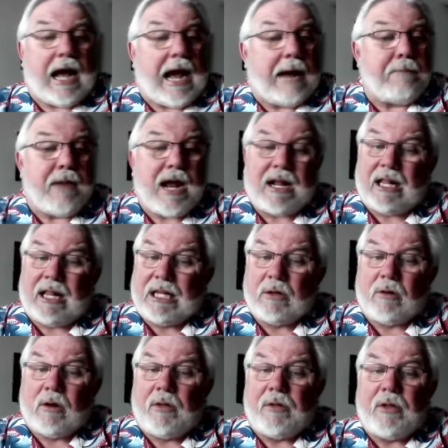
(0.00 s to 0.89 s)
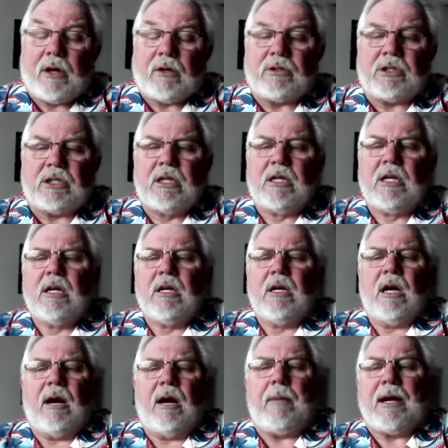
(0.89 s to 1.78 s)
not clear on those.
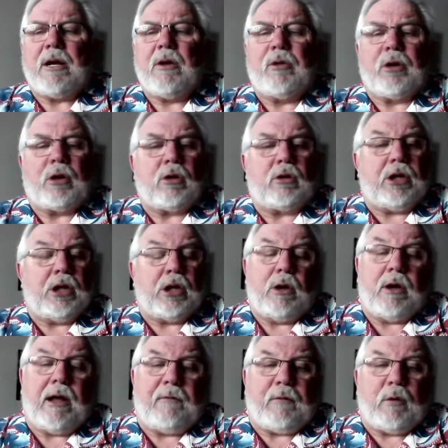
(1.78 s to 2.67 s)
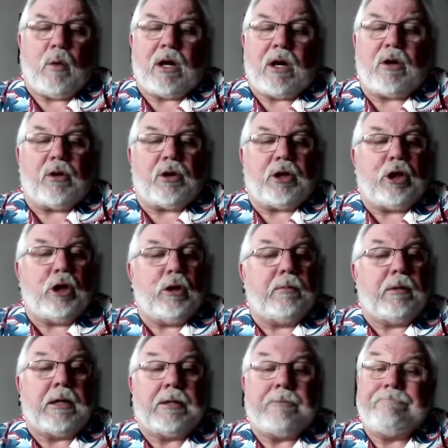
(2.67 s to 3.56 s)
I know that, you know, if you want to go to
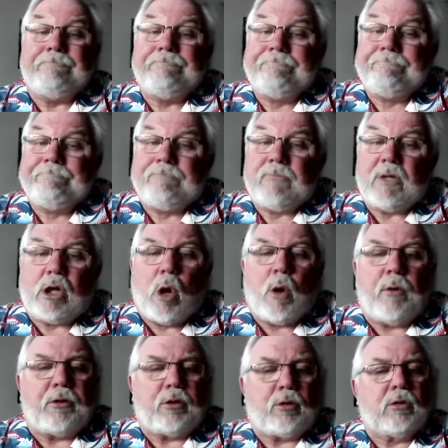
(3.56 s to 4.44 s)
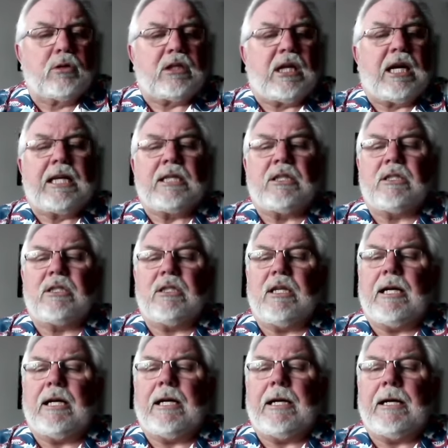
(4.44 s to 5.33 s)
Cuba, go on the cruise lines.
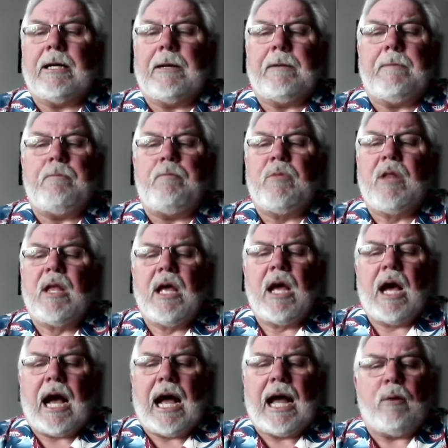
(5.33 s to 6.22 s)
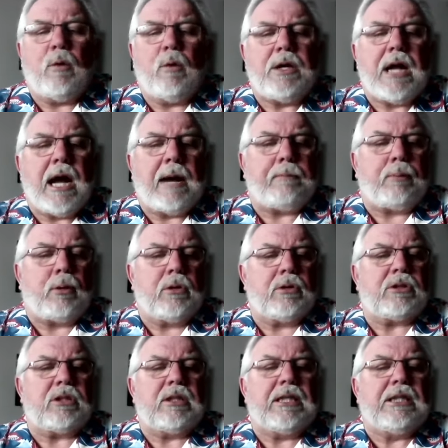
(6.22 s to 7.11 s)
I would not
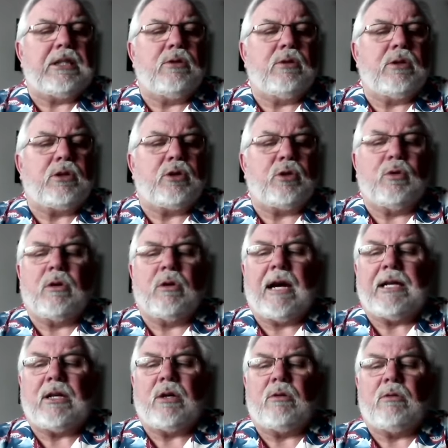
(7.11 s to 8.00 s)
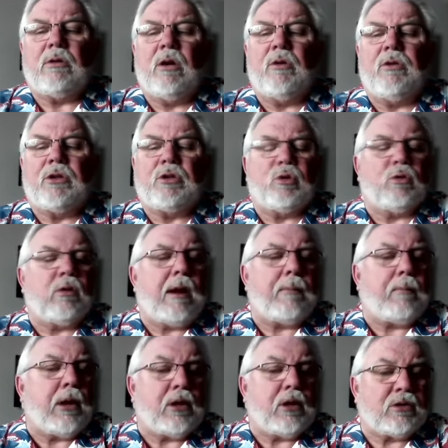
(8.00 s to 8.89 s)
personally do a tour. I don't know the tour
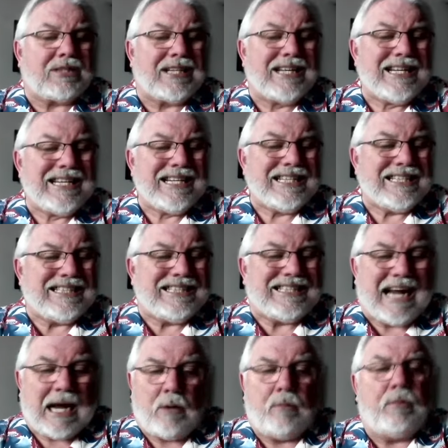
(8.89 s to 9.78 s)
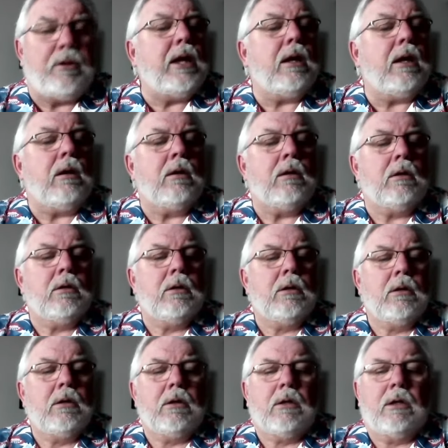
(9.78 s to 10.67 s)
operators down there,
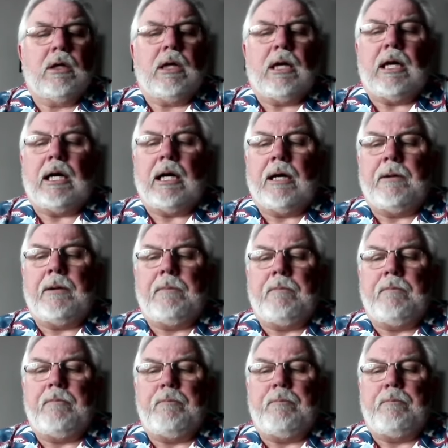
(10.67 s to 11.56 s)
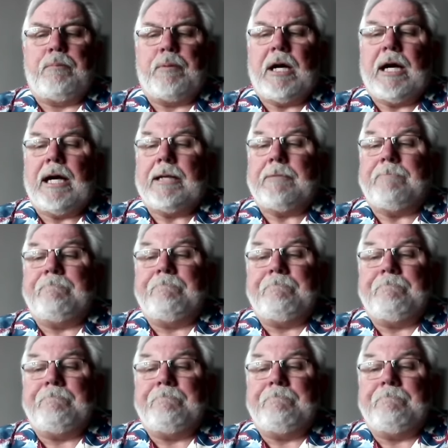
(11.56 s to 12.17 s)
but